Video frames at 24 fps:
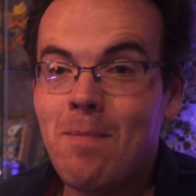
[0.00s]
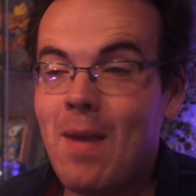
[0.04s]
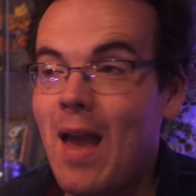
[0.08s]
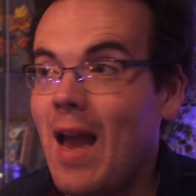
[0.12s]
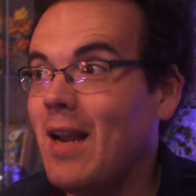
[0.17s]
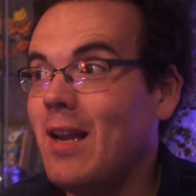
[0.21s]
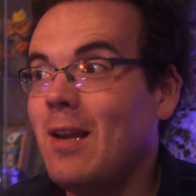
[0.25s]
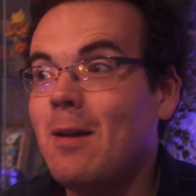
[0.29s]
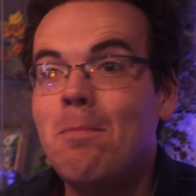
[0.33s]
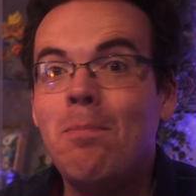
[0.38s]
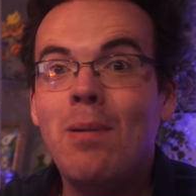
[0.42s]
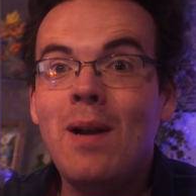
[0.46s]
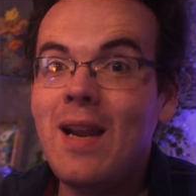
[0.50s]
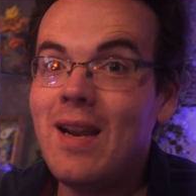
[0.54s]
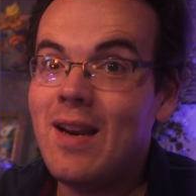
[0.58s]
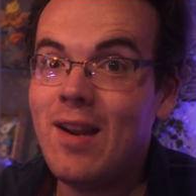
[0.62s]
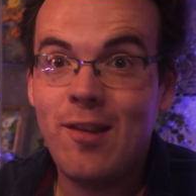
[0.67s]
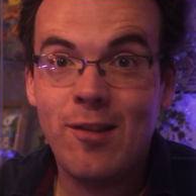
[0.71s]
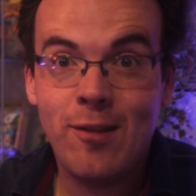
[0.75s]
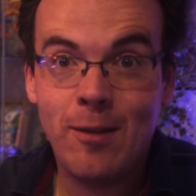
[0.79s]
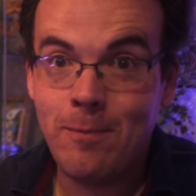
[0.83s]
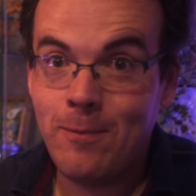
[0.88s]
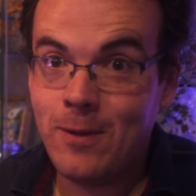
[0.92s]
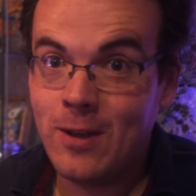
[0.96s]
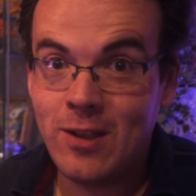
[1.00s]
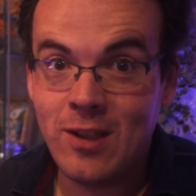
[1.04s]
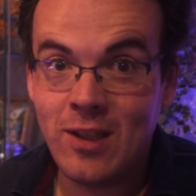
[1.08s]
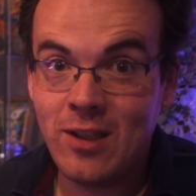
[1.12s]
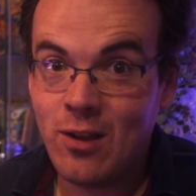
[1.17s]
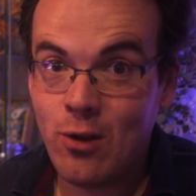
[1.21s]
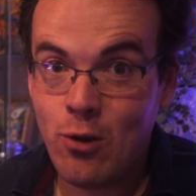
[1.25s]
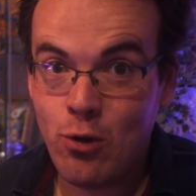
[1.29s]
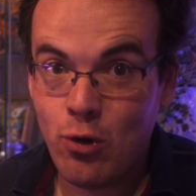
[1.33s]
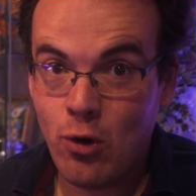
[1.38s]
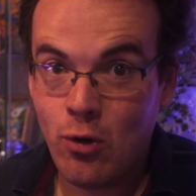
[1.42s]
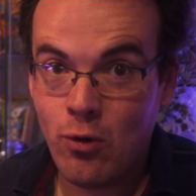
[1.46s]
and completely subverting
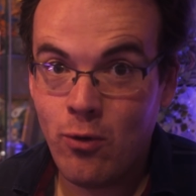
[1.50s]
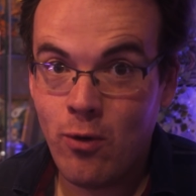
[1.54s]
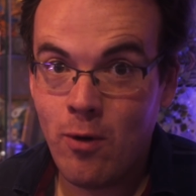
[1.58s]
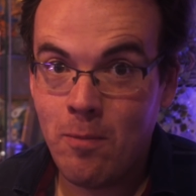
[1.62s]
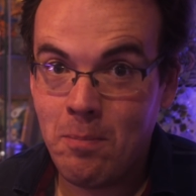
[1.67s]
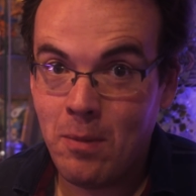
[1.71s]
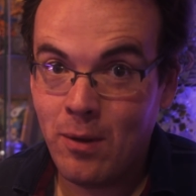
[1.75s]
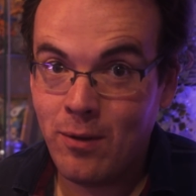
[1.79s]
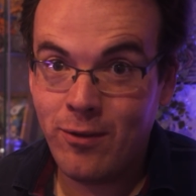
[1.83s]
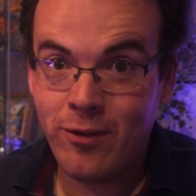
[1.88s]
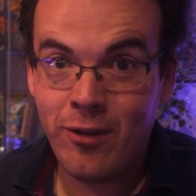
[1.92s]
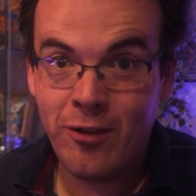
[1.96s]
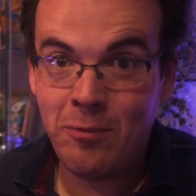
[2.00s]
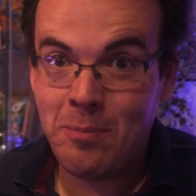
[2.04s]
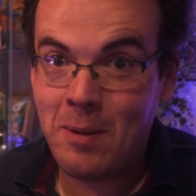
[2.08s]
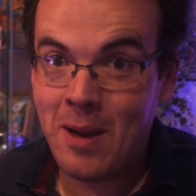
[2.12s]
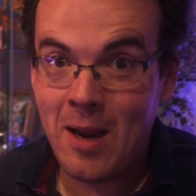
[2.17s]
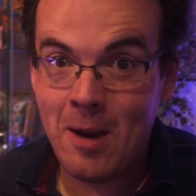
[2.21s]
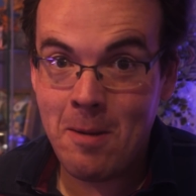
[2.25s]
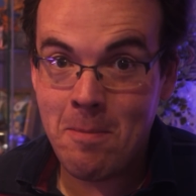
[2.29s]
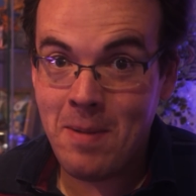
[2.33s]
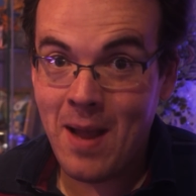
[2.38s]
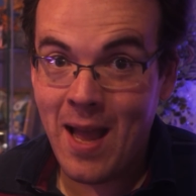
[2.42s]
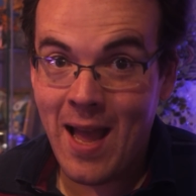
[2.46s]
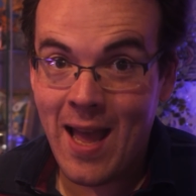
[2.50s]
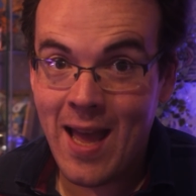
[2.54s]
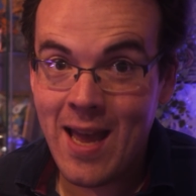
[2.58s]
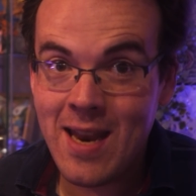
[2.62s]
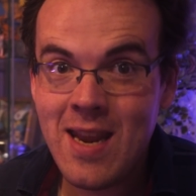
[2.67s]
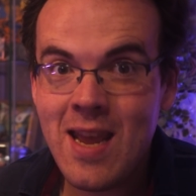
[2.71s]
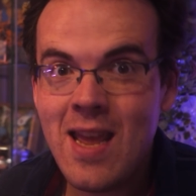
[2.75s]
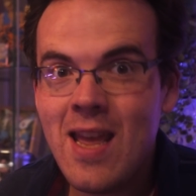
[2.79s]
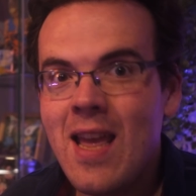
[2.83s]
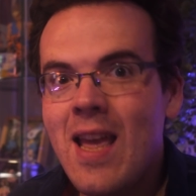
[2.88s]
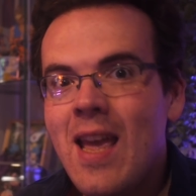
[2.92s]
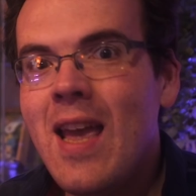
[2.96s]
the genre of monsters being
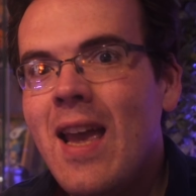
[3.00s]
bad,